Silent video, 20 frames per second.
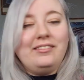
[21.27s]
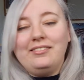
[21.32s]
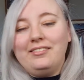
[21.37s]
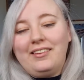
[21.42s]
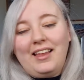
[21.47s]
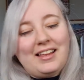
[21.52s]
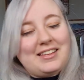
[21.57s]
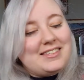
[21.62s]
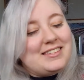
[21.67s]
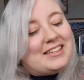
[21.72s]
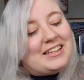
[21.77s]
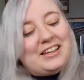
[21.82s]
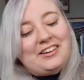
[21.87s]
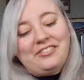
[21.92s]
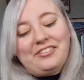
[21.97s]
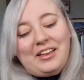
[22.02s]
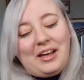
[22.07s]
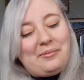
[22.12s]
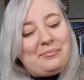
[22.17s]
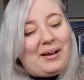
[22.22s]
let's see if
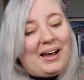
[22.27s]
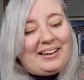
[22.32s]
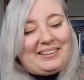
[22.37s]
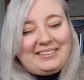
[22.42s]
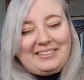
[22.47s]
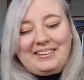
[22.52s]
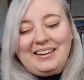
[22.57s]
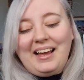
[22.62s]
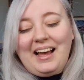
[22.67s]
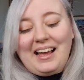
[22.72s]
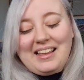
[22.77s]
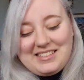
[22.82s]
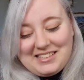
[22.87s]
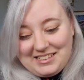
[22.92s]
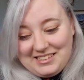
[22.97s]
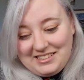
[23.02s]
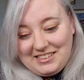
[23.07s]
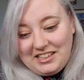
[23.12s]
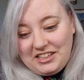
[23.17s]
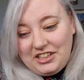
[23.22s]
that pattern has
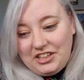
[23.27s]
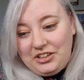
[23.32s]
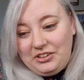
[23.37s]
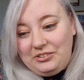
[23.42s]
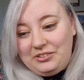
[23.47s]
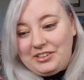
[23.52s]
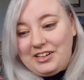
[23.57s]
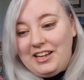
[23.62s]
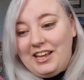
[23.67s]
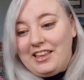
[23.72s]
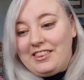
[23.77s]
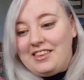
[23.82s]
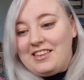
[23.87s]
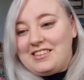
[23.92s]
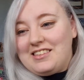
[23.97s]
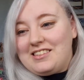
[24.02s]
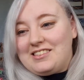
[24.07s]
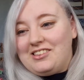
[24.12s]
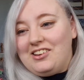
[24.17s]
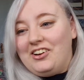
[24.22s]
continued. This
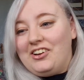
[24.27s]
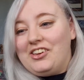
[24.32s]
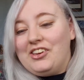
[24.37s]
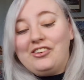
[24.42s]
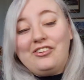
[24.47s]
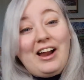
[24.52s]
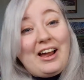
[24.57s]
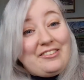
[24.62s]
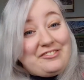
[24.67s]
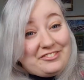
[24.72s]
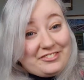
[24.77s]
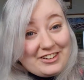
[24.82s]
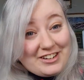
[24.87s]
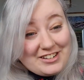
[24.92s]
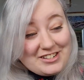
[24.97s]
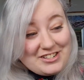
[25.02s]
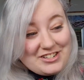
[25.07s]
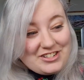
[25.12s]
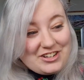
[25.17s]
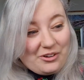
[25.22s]
is not your
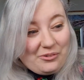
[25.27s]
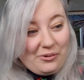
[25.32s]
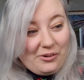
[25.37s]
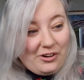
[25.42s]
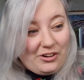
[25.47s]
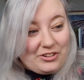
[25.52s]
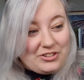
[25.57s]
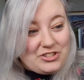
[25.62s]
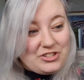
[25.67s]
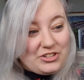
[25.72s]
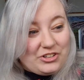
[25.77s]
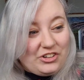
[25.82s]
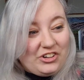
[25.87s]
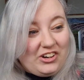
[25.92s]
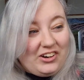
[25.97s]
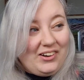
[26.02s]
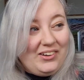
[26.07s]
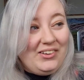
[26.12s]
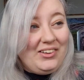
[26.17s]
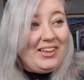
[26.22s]
average award
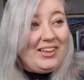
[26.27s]
show